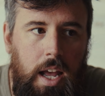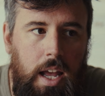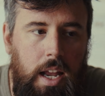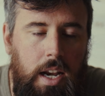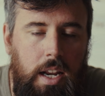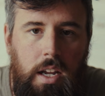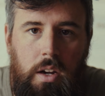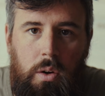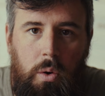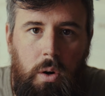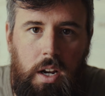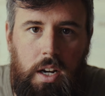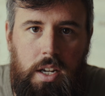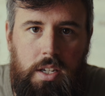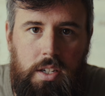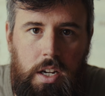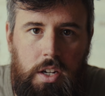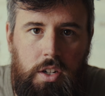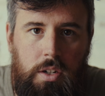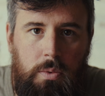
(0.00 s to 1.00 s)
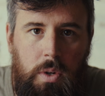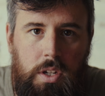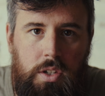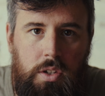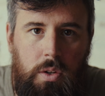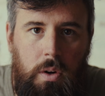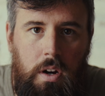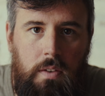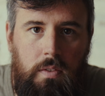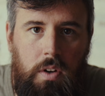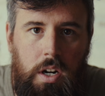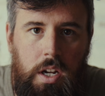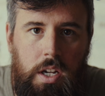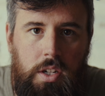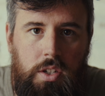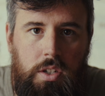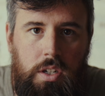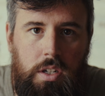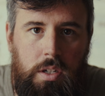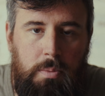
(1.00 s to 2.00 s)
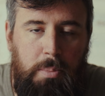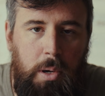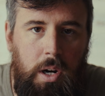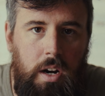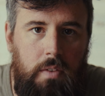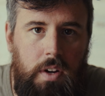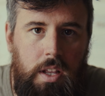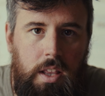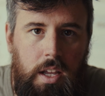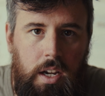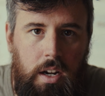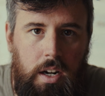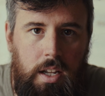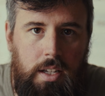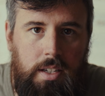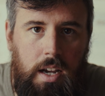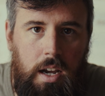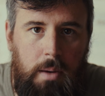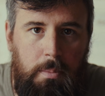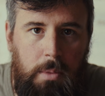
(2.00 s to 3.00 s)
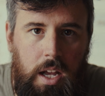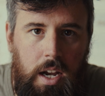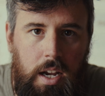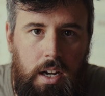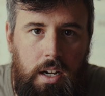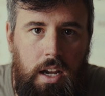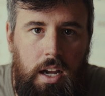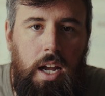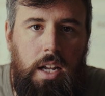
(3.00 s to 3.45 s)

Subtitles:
any organization whatsoever is just put everything on a timeline